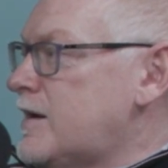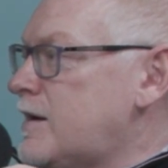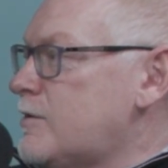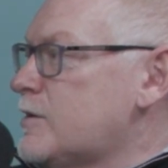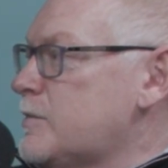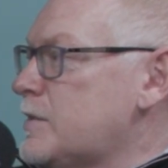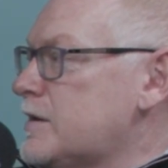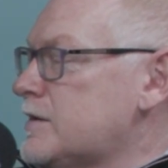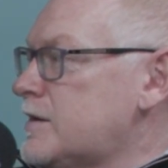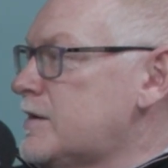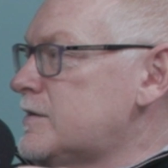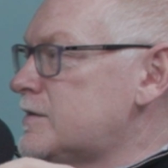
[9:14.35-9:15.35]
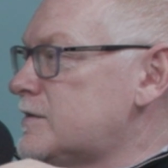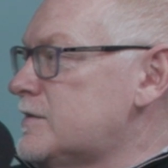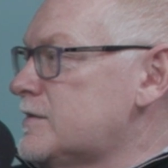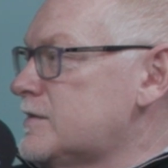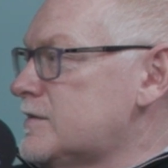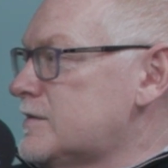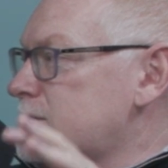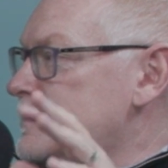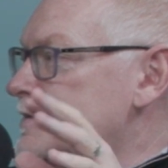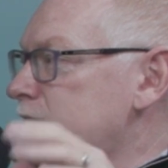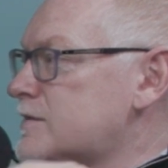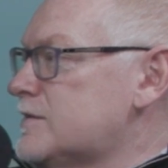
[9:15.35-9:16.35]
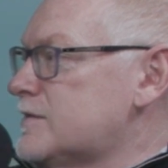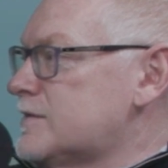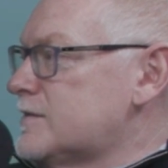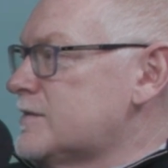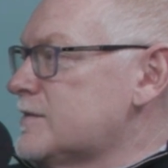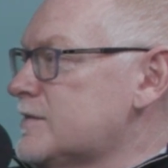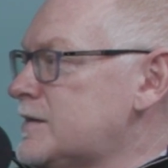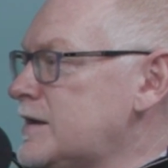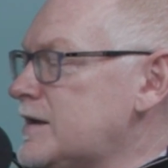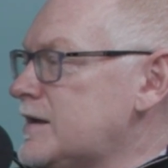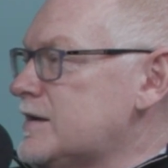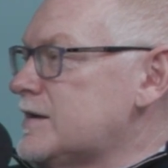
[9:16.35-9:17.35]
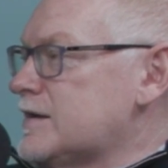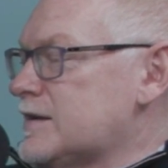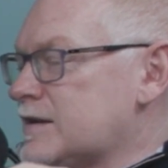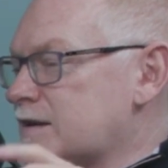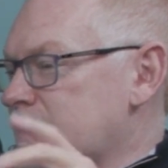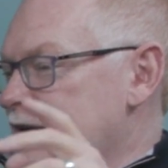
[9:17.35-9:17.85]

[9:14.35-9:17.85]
I'll come out there and dig it. Mm.